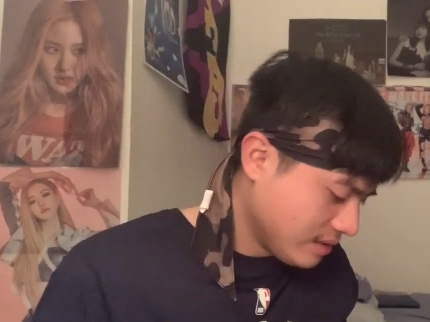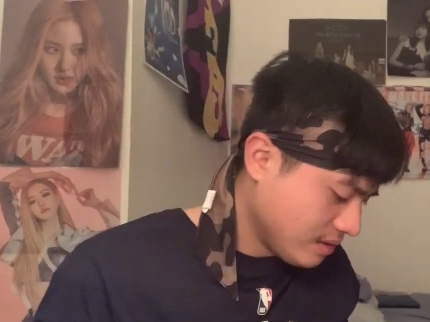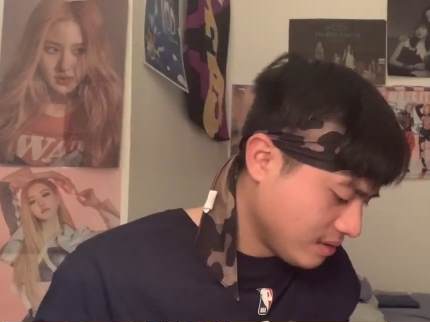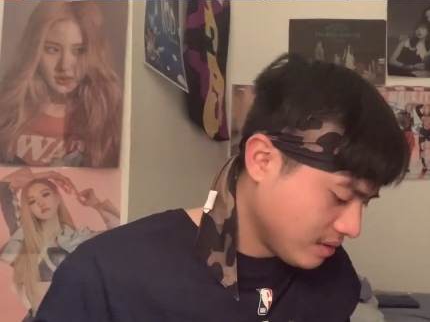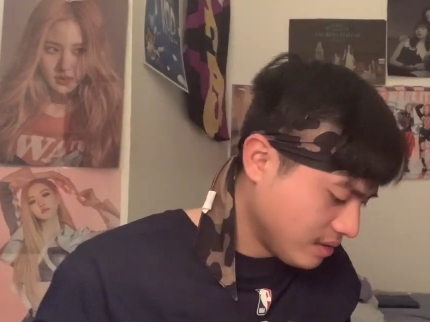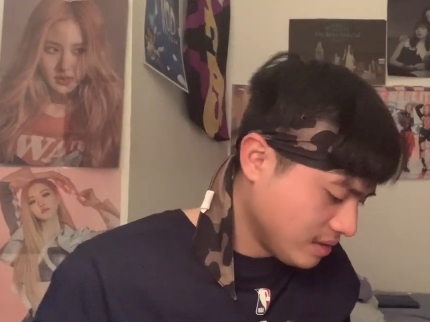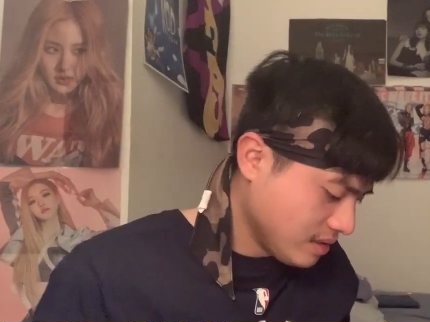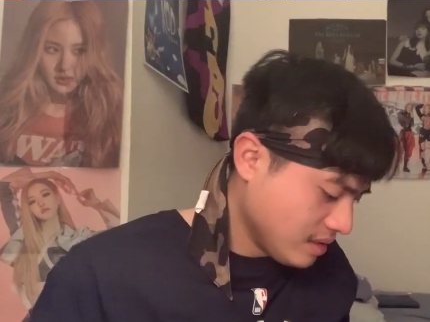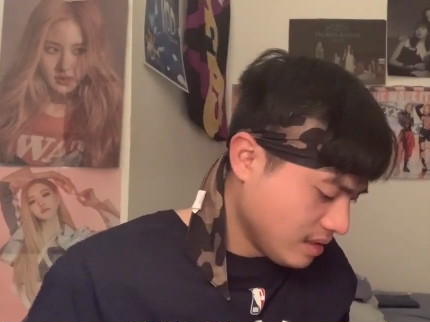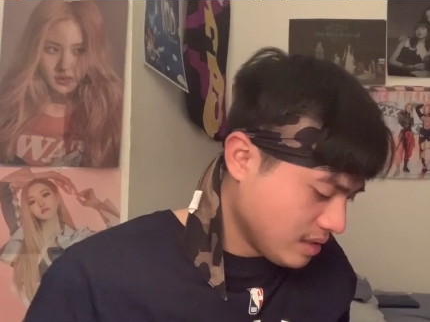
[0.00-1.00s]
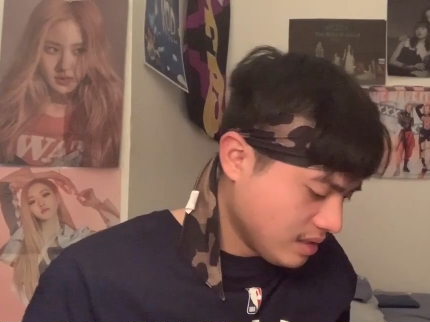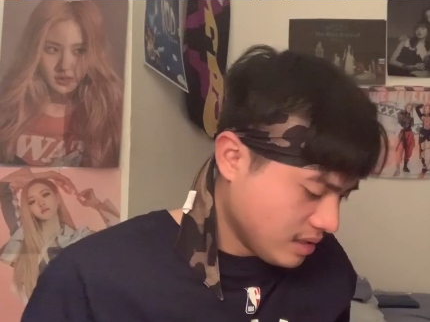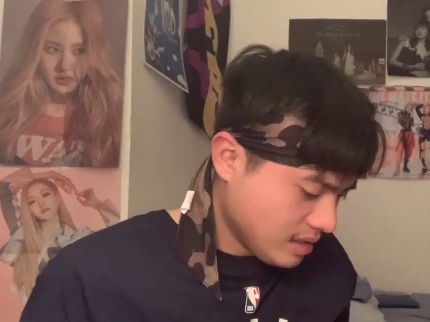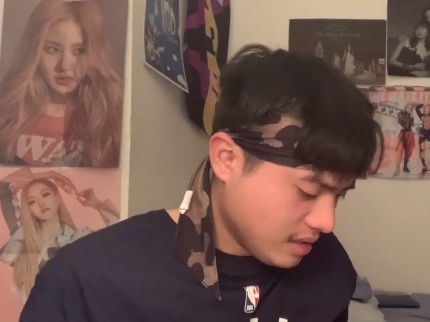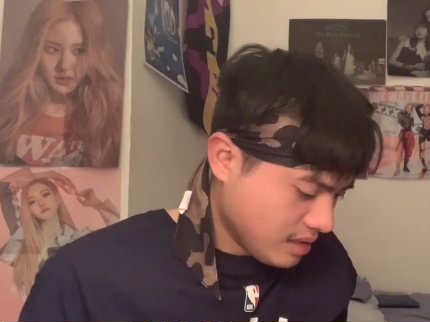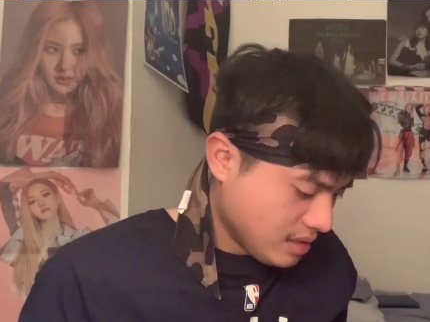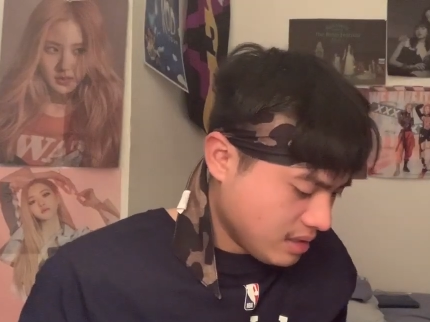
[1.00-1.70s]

(no one is talking)